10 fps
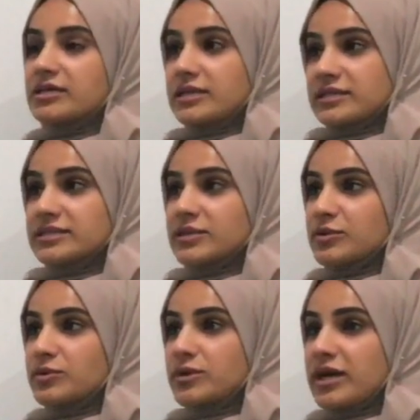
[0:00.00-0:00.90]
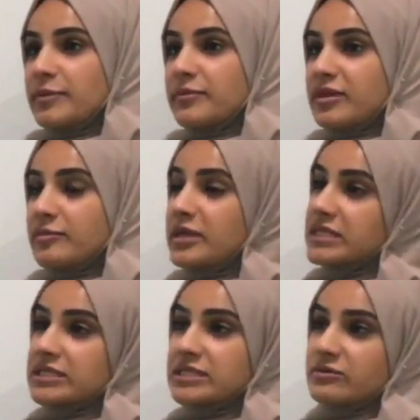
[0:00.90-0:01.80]
Yes, so the
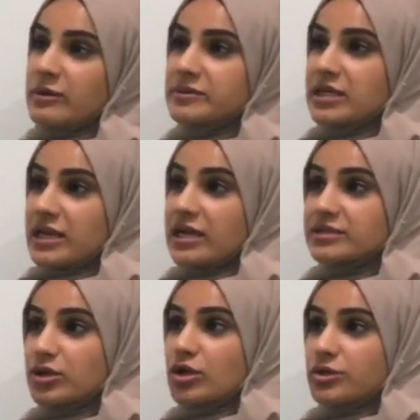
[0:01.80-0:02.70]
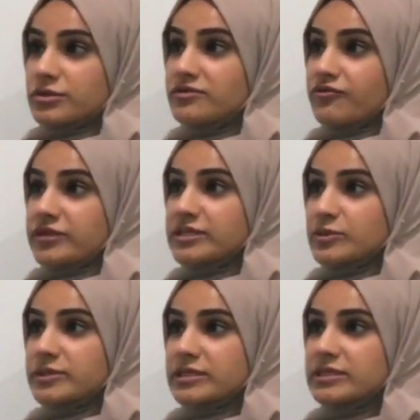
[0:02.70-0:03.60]
PSNC website has got lots of
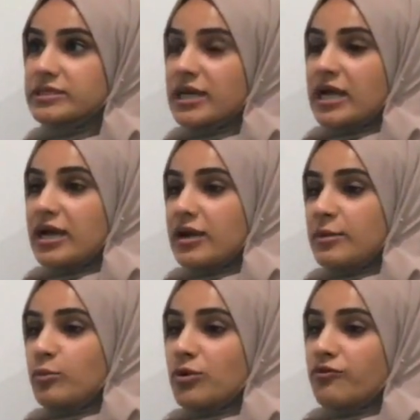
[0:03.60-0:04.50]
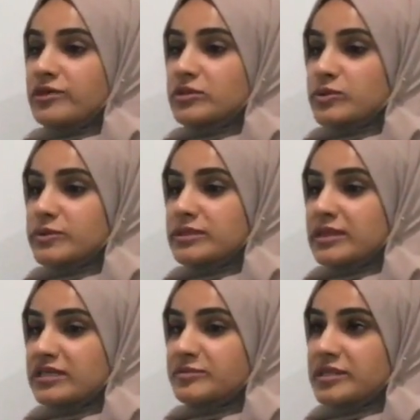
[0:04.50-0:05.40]
resources. One resource
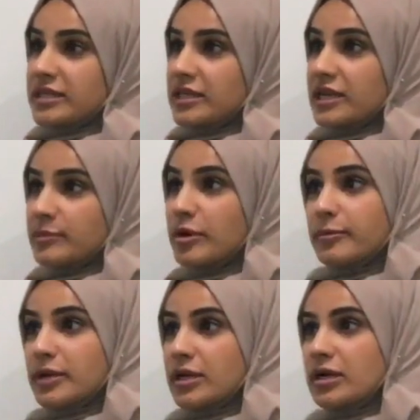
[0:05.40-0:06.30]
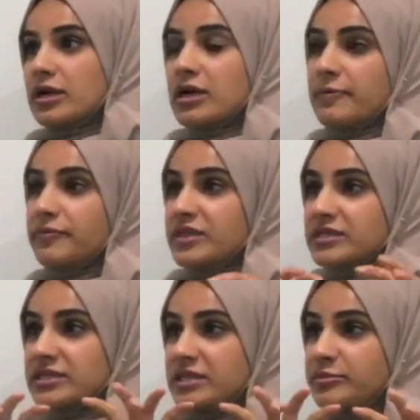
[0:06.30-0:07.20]
that's particularly popular
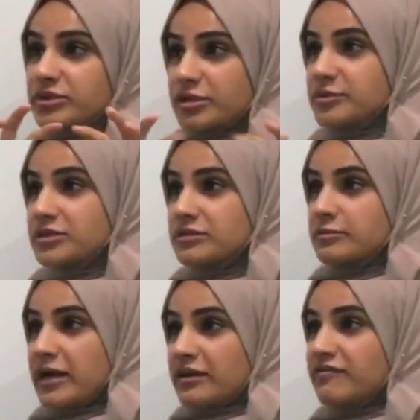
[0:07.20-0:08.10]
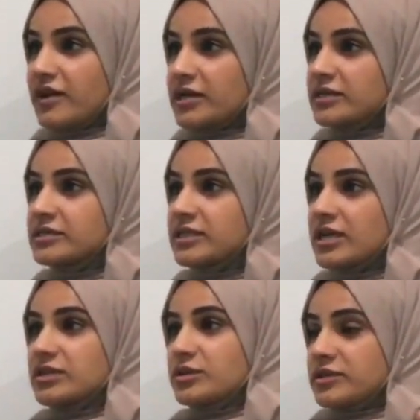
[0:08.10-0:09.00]
is the prescription bag flyers.
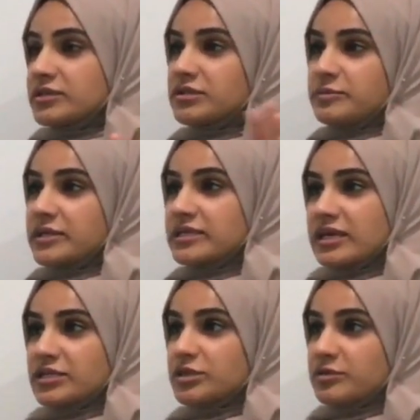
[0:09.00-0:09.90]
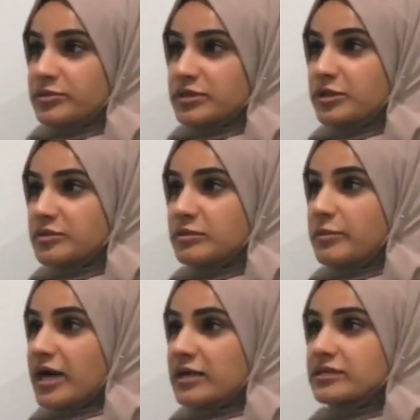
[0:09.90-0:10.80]
So these could be attached to the prescription
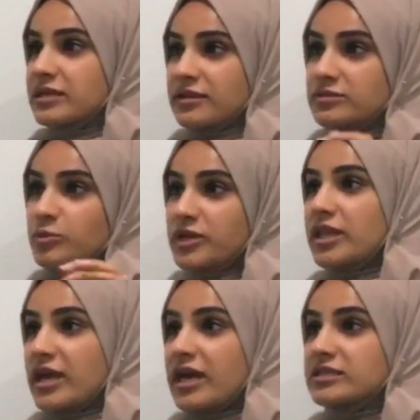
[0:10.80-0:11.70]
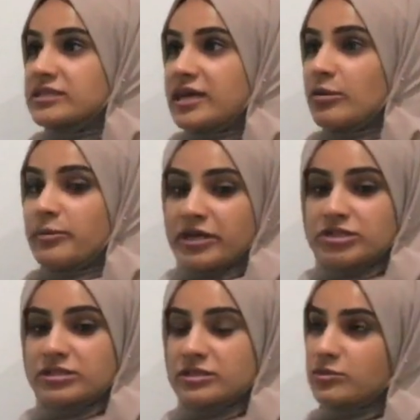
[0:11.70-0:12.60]
bags, and when they're handed out,
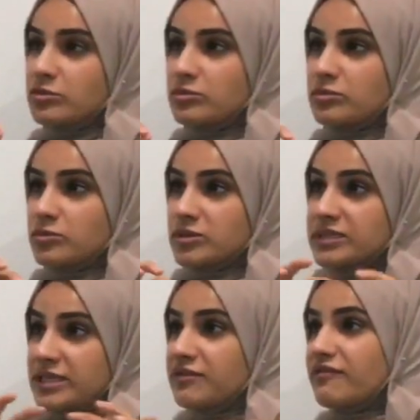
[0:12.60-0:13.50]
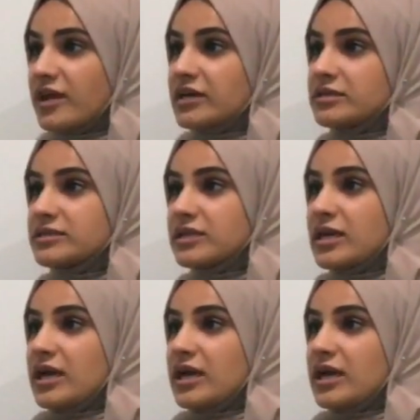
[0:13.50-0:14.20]
patients will see the flyers